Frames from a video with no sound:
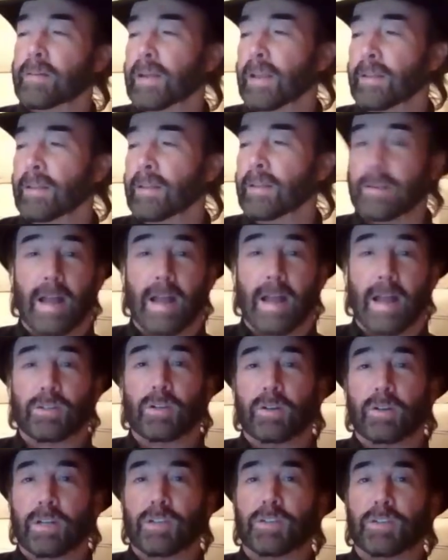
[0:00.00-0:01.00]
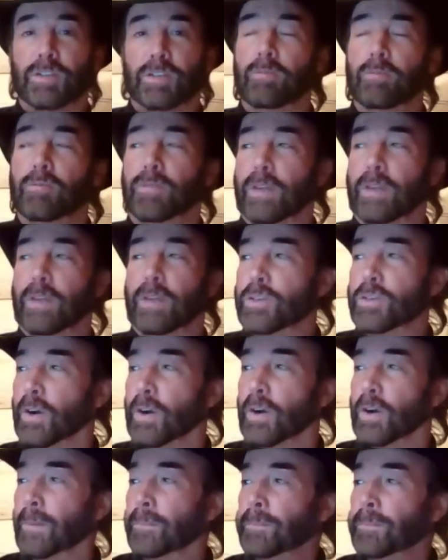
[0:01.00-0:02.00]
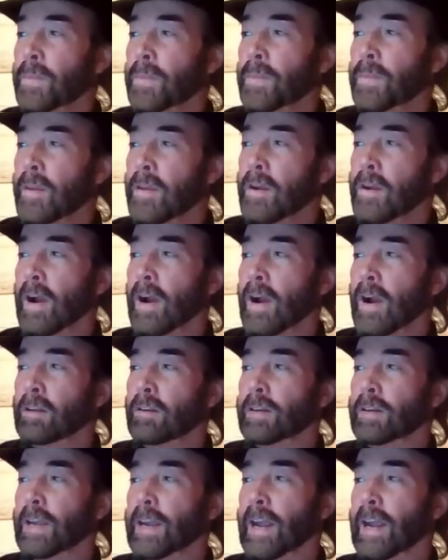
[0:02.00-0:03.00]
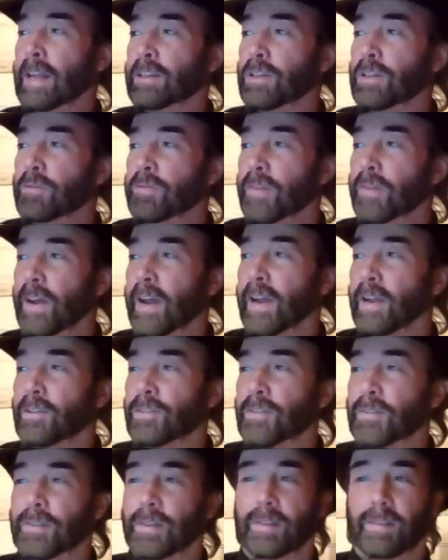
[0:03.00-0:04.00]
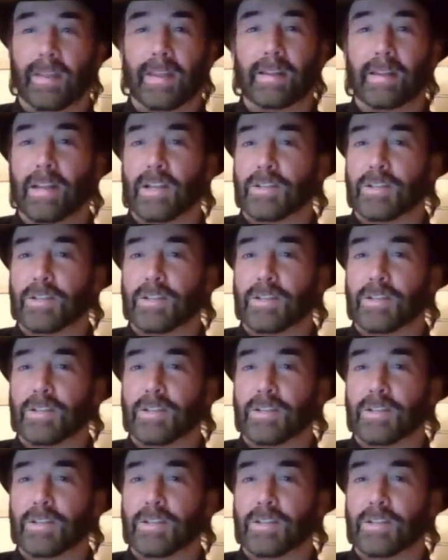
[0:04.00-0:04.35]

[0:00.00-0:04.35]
in the not too distant future. All right, looking at the VIX, the thing